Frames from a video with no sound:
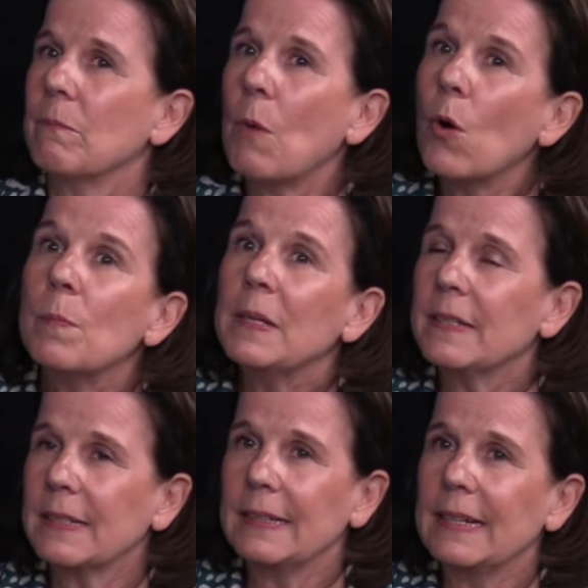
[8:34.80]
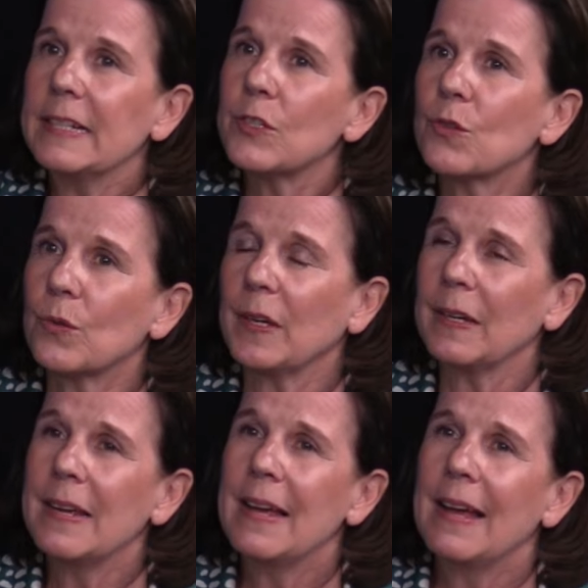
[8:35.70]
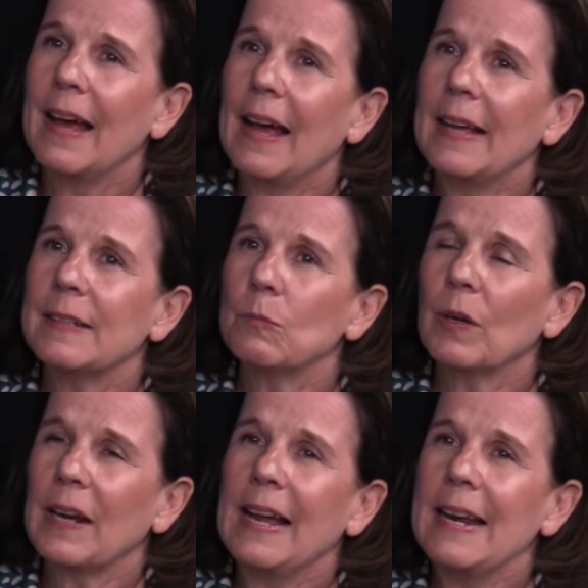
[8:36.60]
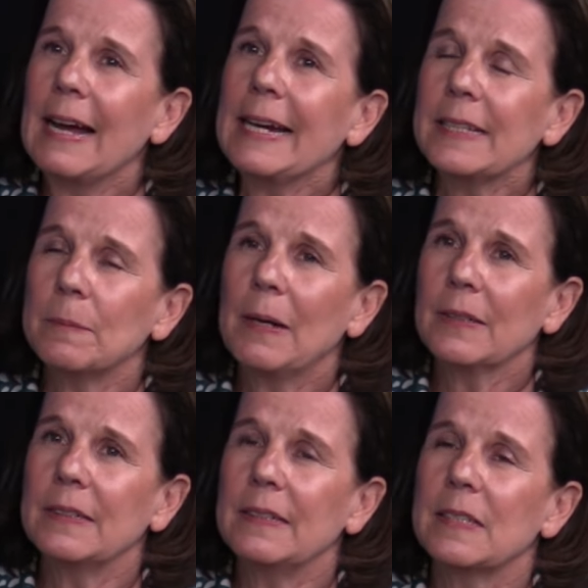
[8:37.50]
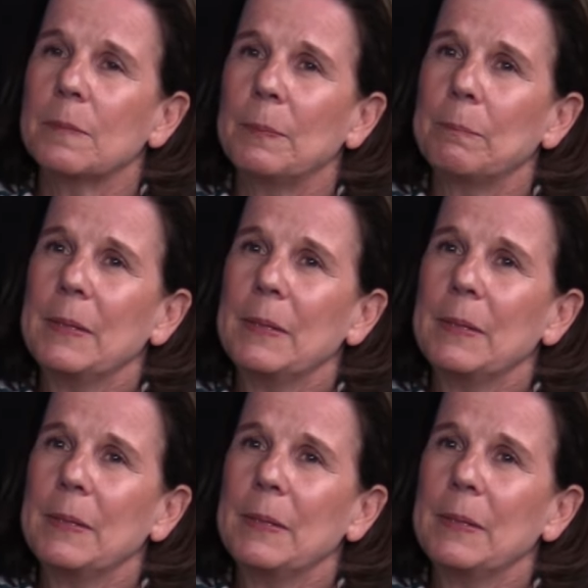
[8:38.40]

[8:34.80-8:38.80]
moment in history. And what I liked about it is